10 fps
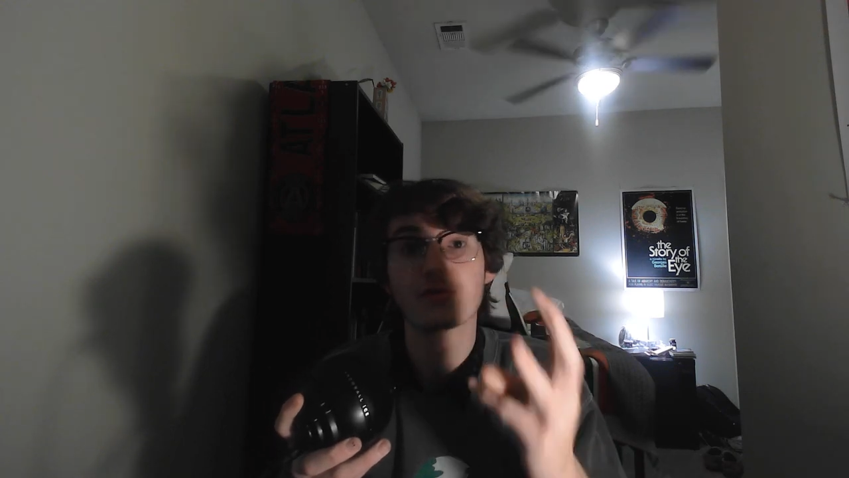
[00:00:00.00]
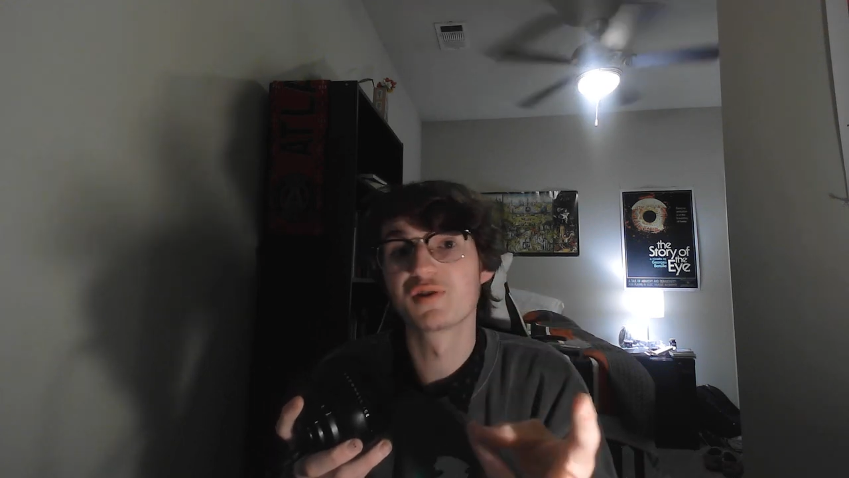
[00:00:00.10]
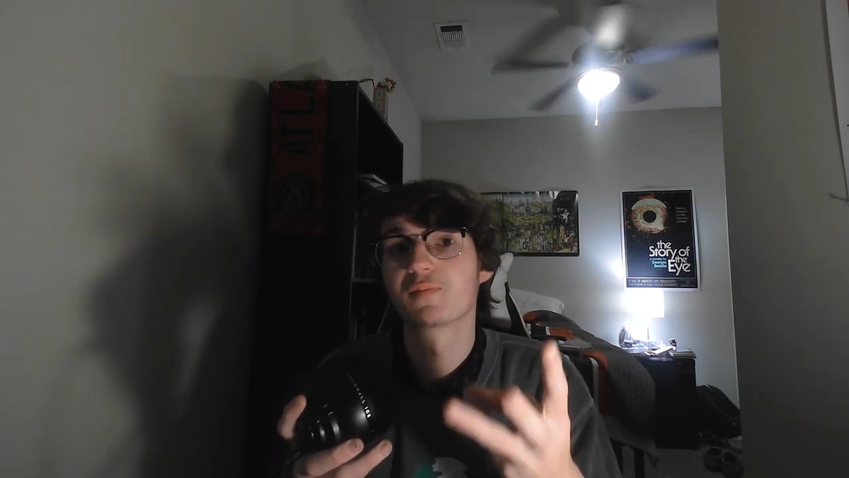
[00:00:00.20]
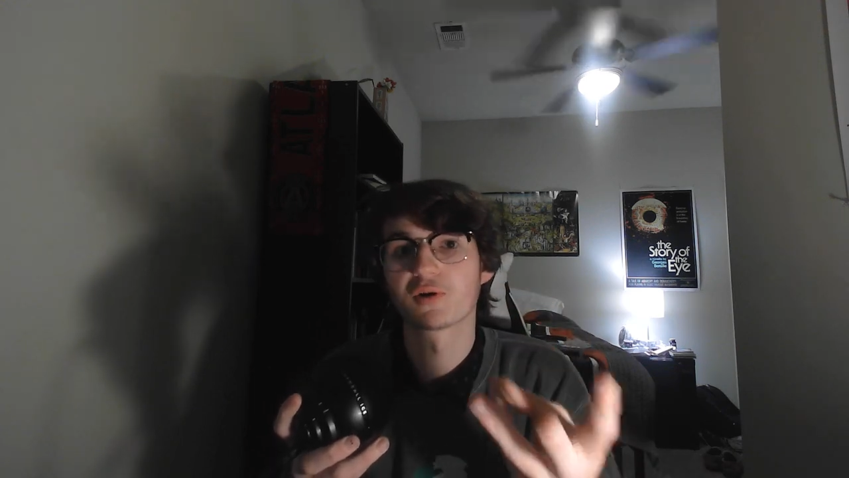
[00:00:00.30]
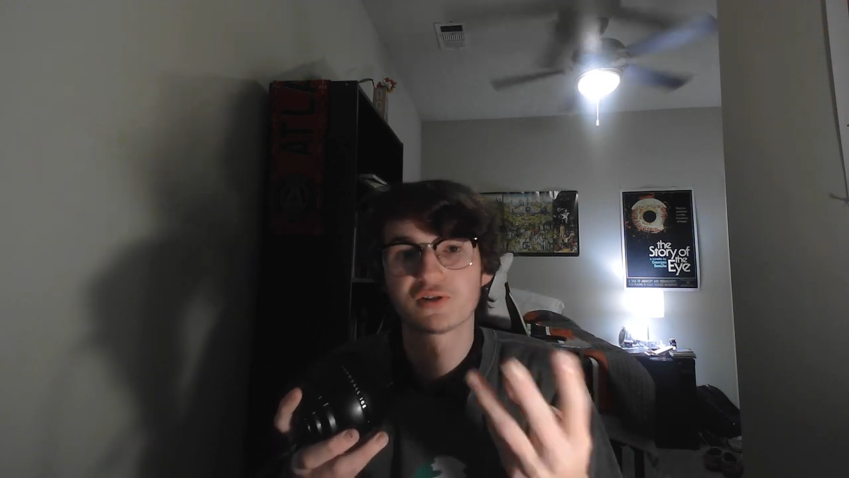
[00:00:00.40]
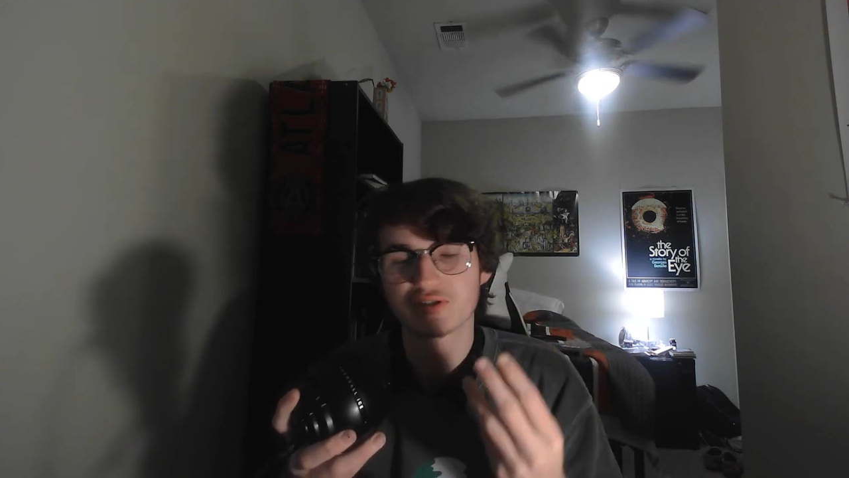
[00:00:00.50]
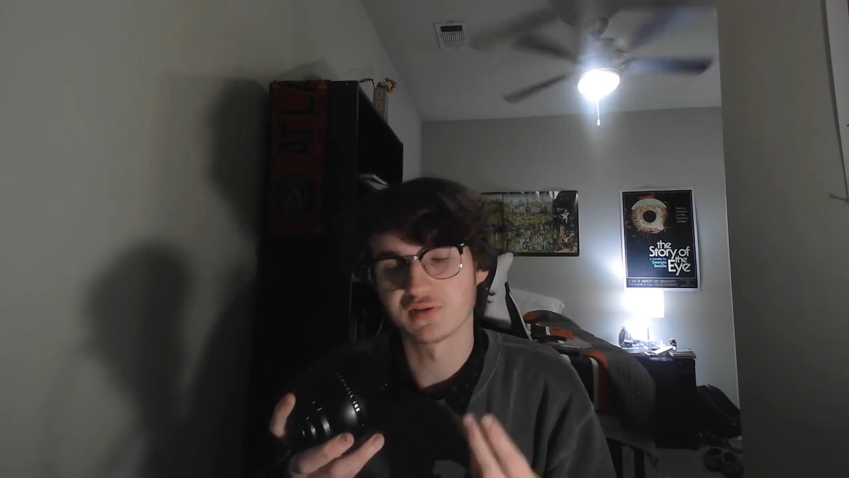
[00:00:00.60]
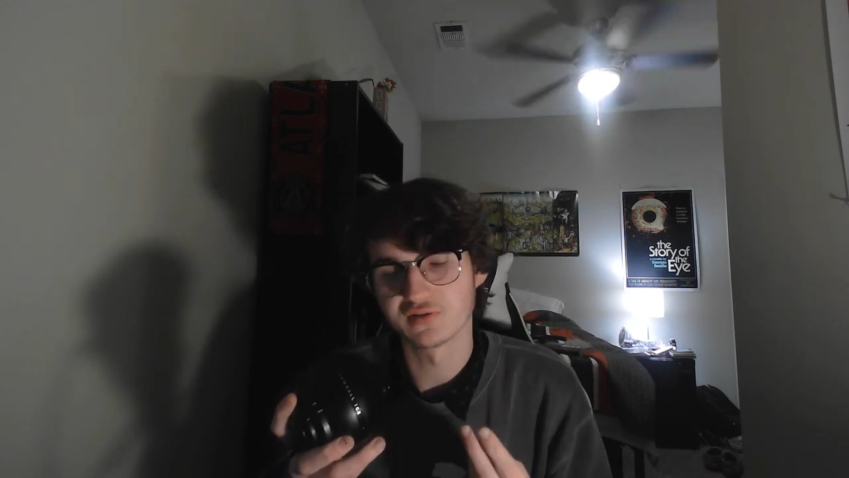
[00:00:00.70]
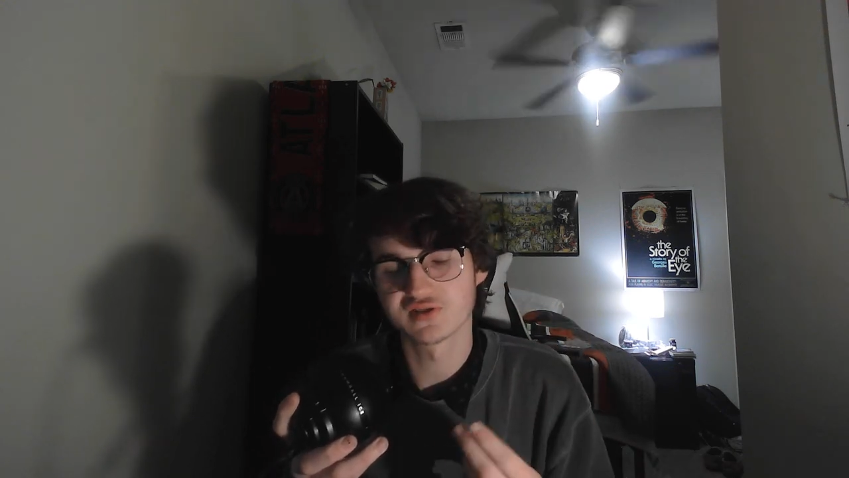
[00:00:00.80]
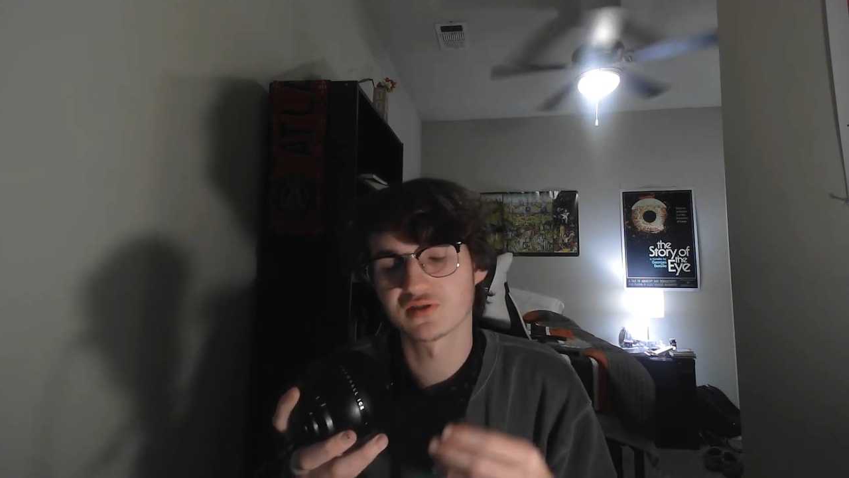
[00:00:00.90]
three
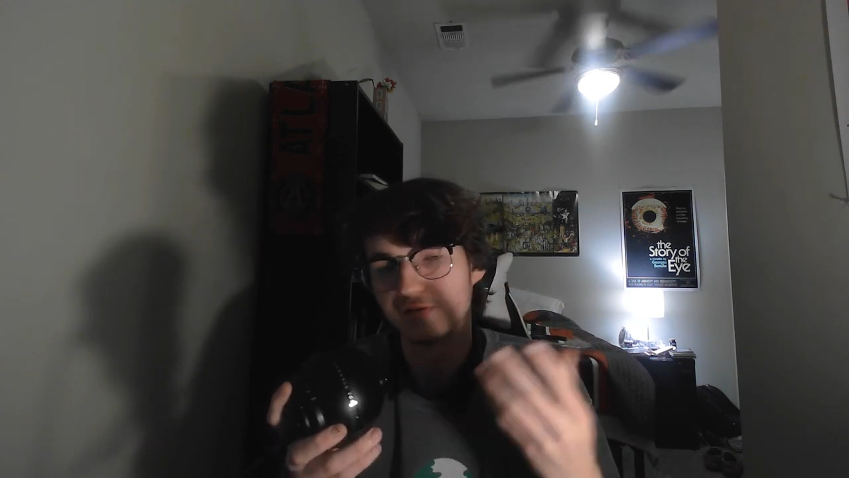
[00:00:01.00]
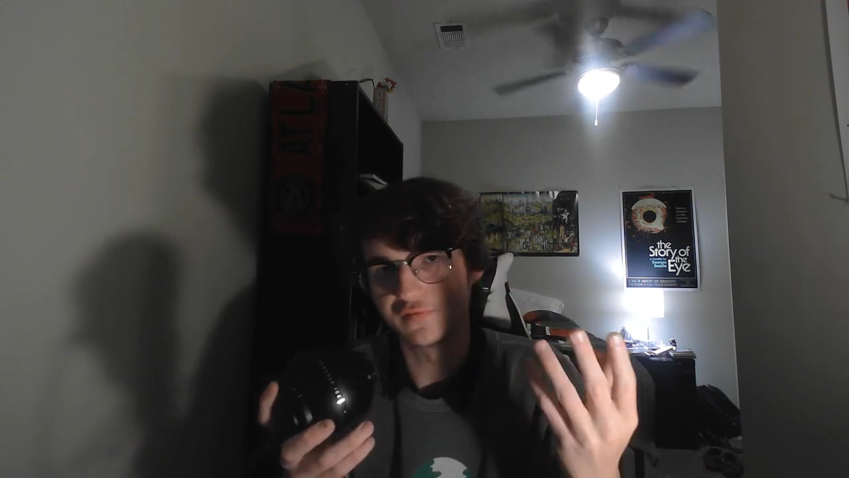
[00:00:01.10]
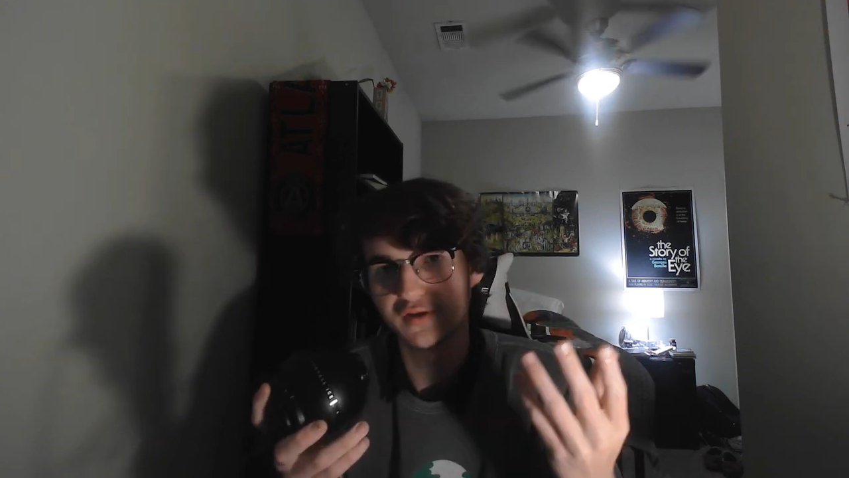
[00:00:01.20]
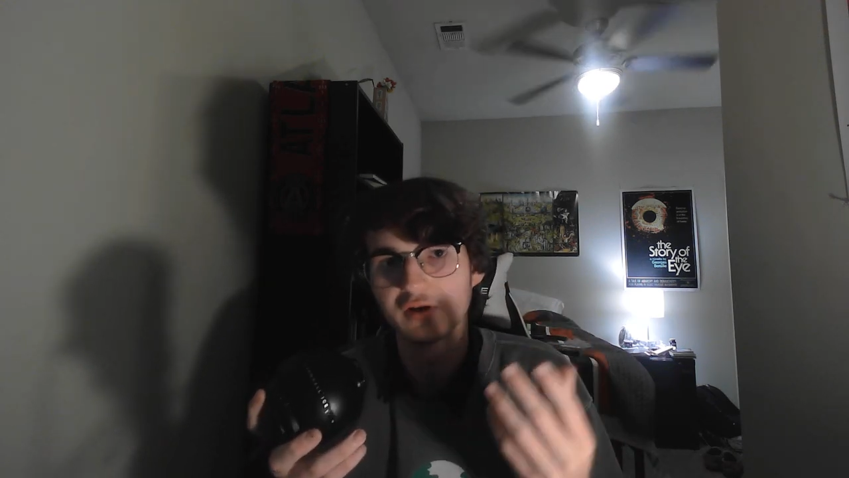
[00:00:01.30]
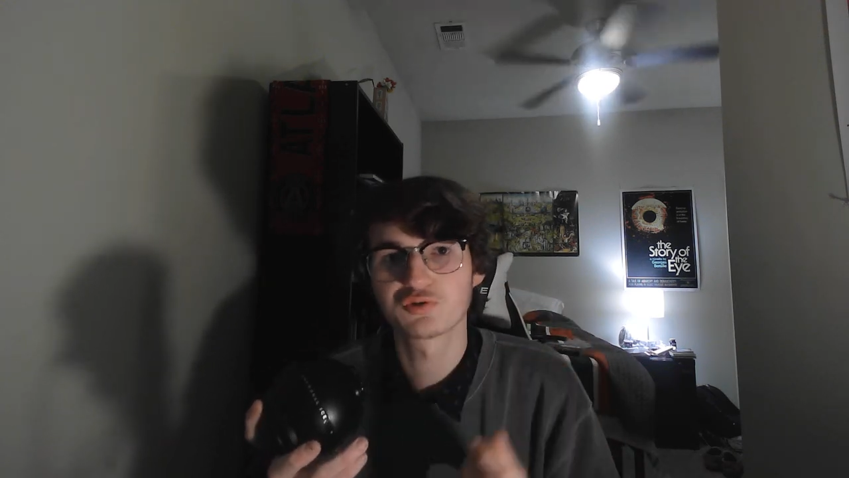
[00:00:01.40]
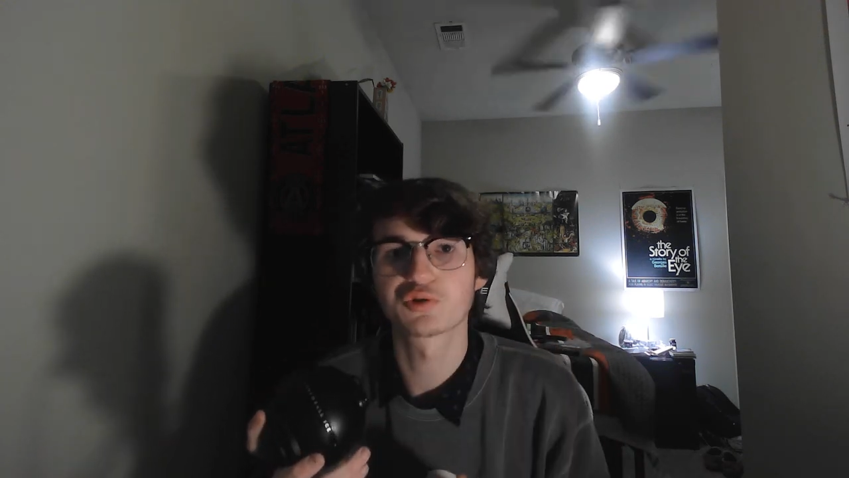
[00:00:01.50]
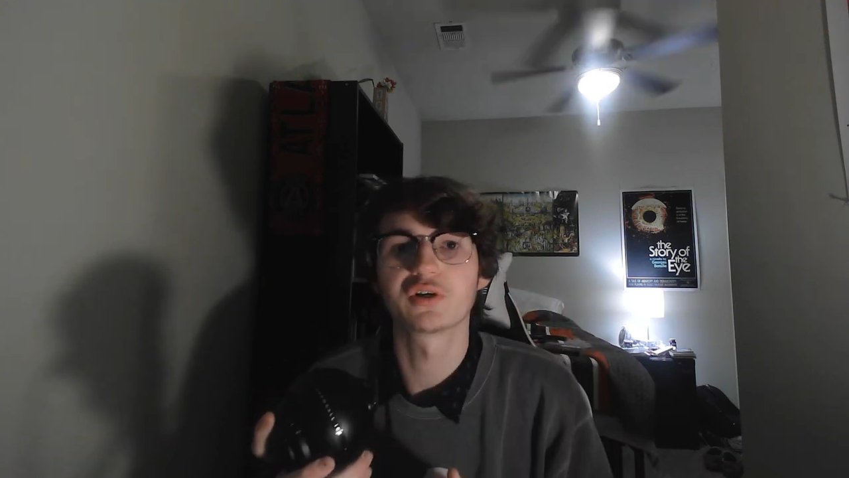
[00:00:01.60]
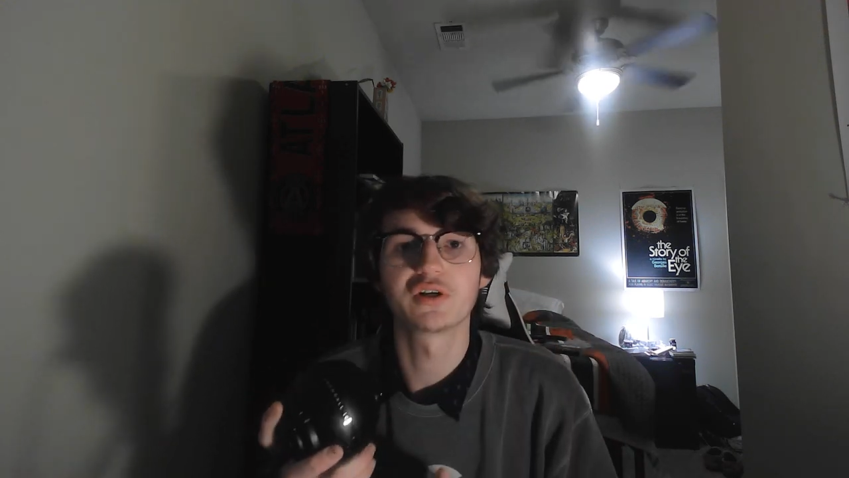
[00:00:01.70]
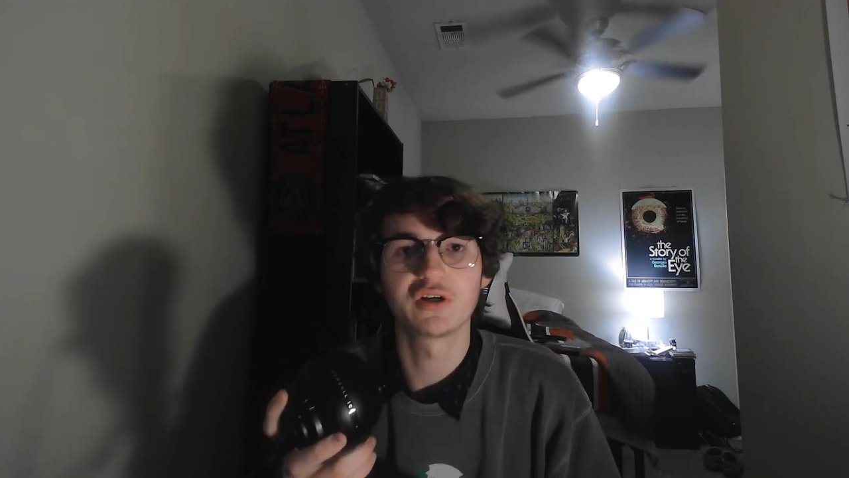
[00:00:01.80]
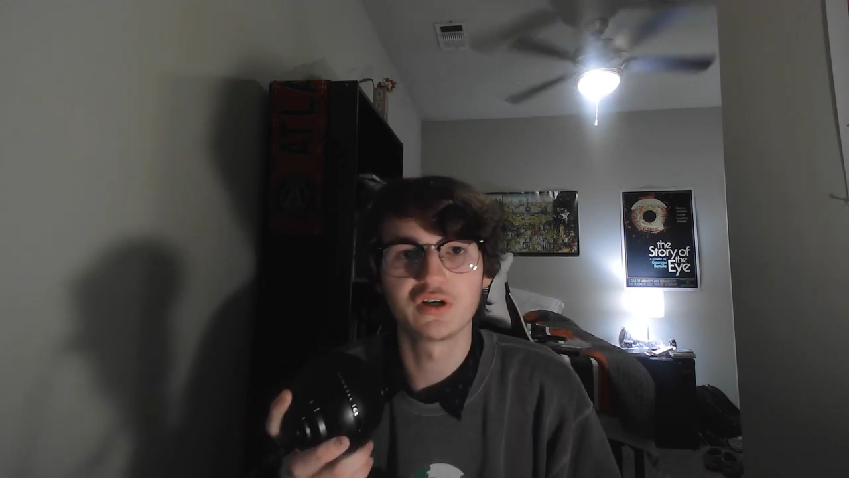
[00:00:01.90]
persons of the Trinity,